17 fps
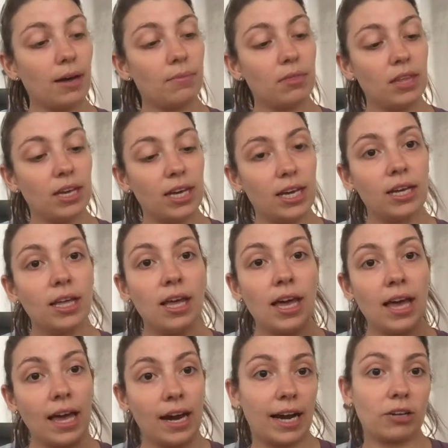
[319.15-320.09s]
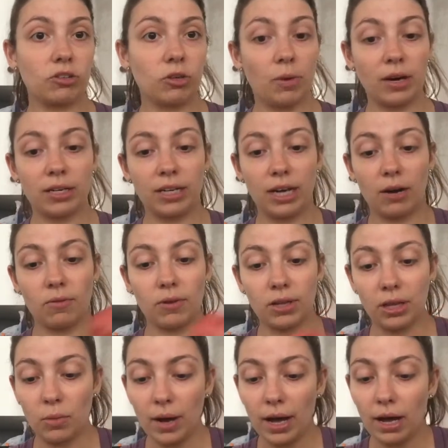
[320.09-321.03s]
thing, and actually worked out
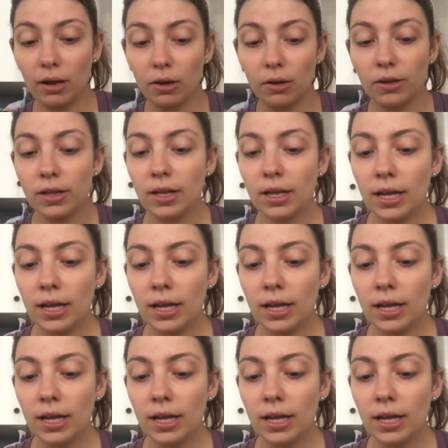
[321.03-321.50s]
really well.